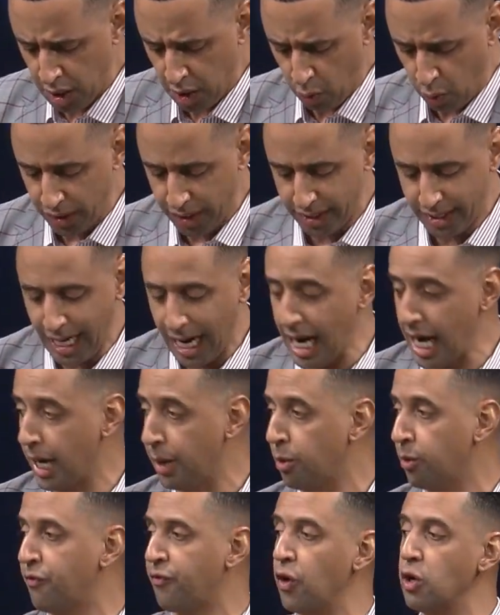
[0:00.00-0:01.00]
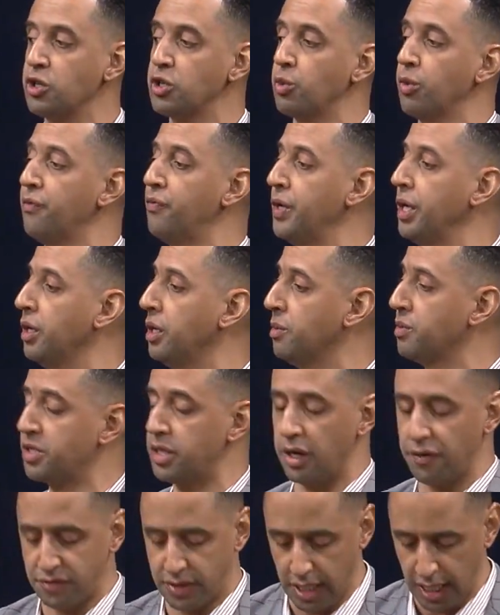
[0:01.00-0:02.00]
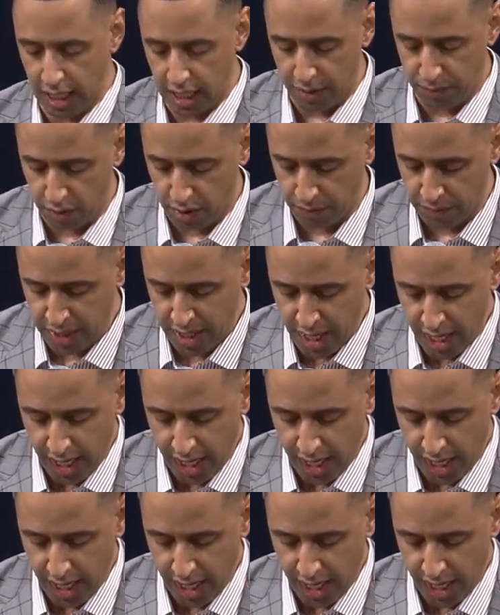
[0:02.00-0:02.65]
when God first revealed himself to Abram